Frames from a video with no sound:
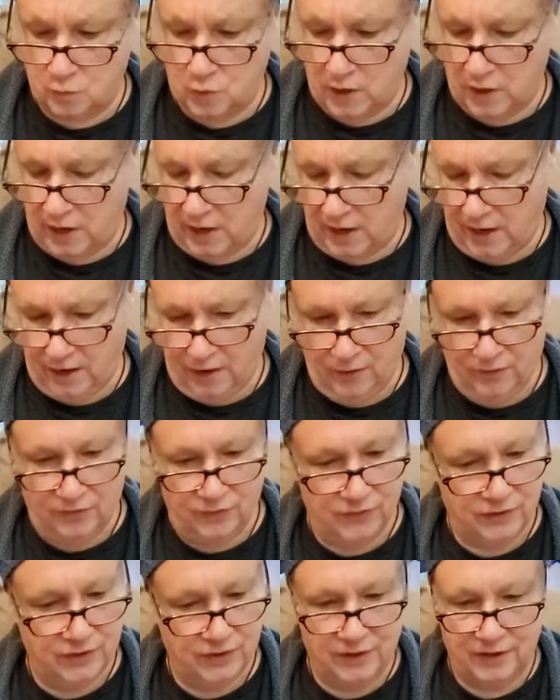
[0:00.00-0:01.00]
Wow,
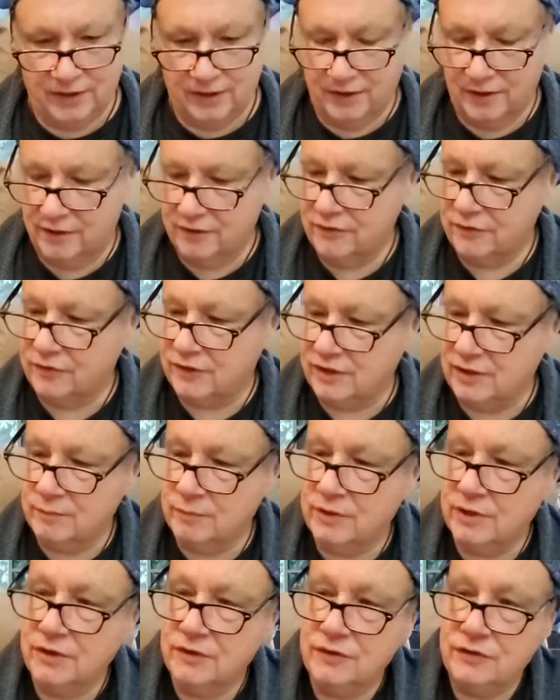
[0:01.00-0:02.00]
the theme
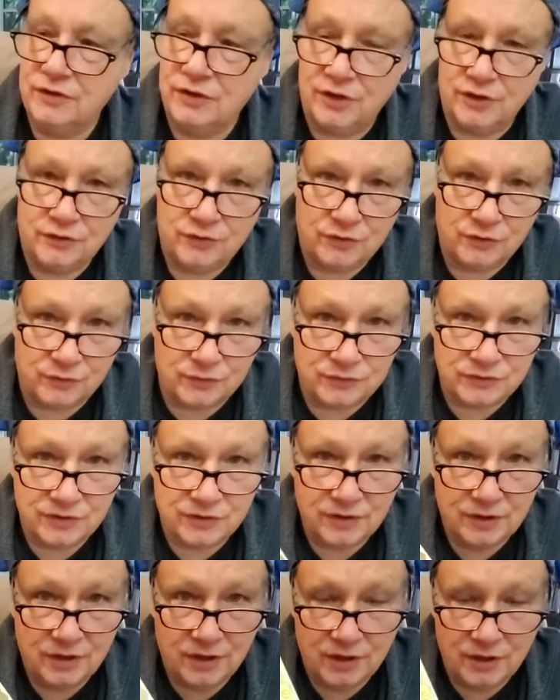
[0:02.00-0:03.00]
continues.
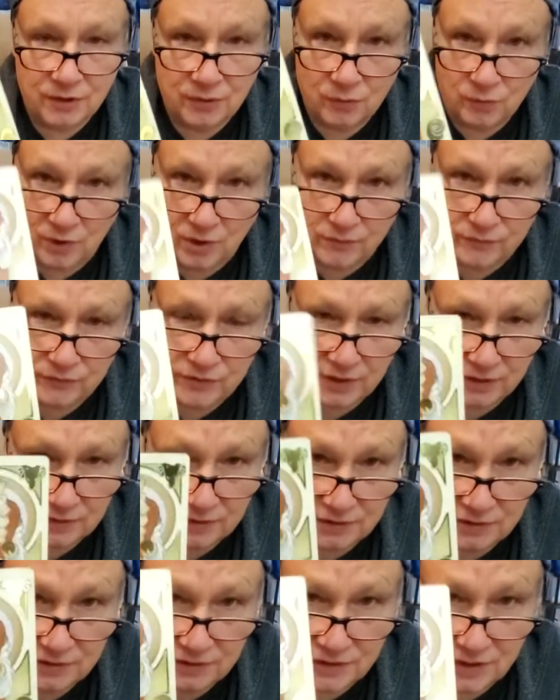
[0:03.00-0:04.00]
Well,
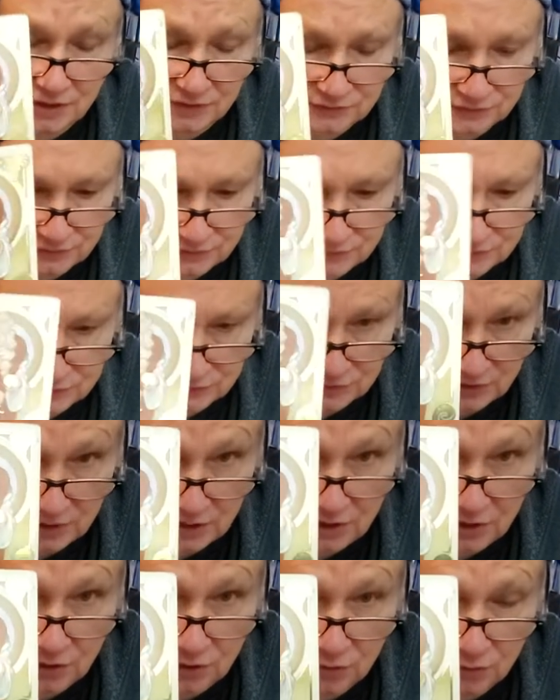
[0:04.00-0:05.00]
technically, yes, this is
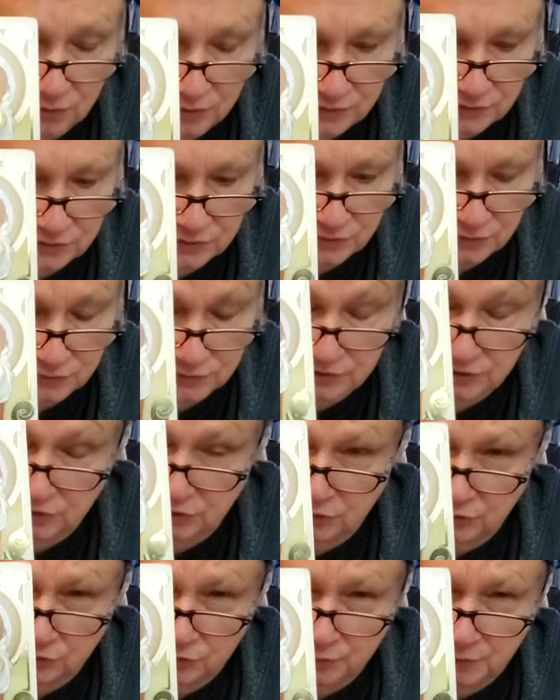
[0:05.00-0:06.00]
Aries energy,
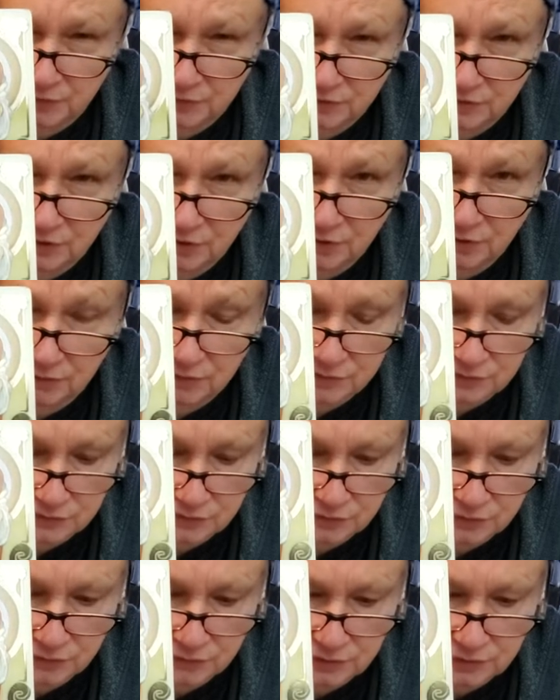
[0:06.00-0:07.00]
could speak to Aries
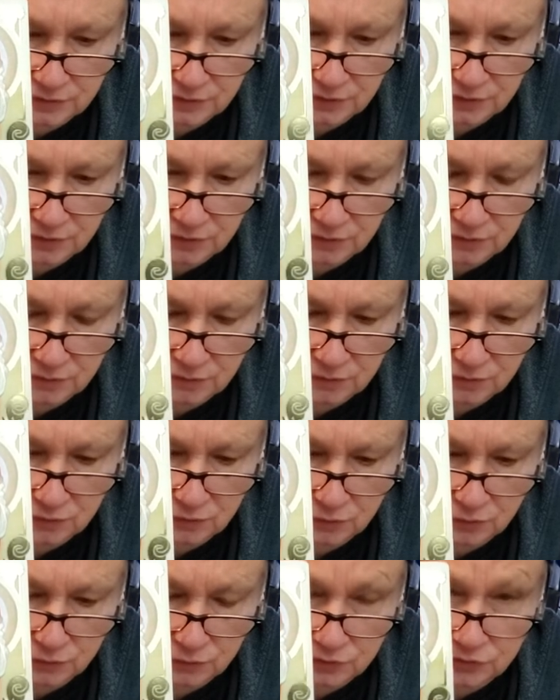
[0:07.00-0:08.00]
energy in
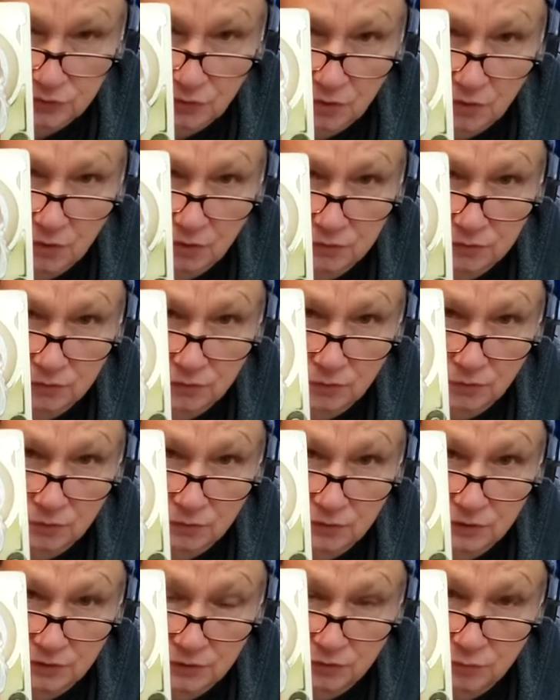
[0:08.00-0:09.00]
your chart
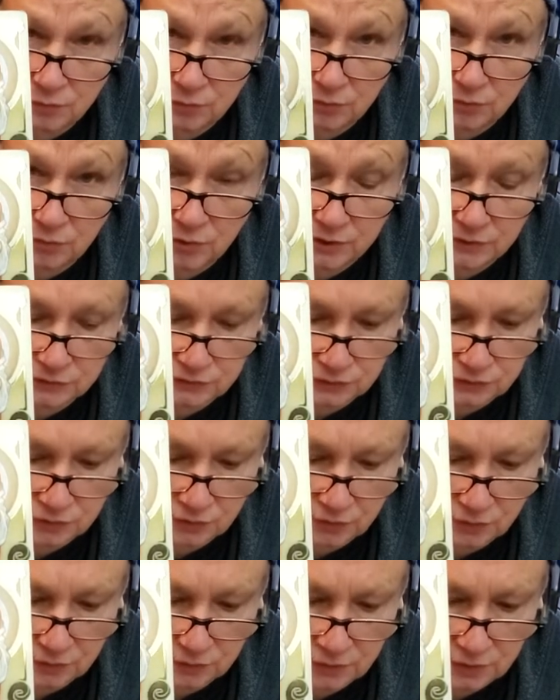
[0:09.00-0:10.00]
or in your progressed
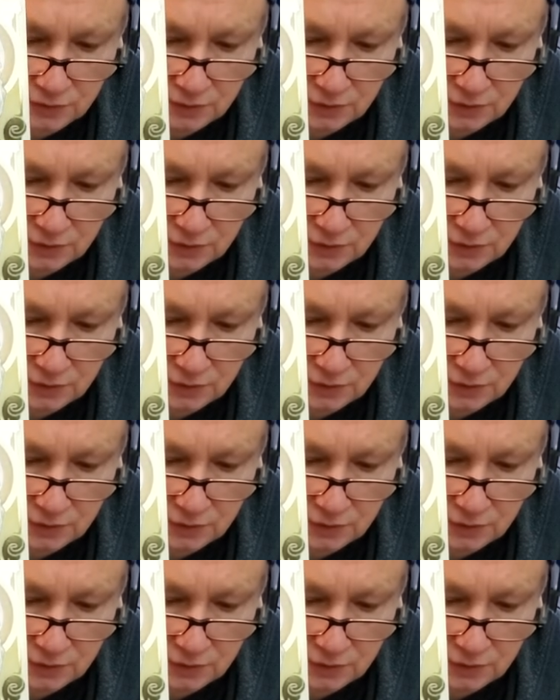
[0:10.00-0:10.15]
chart.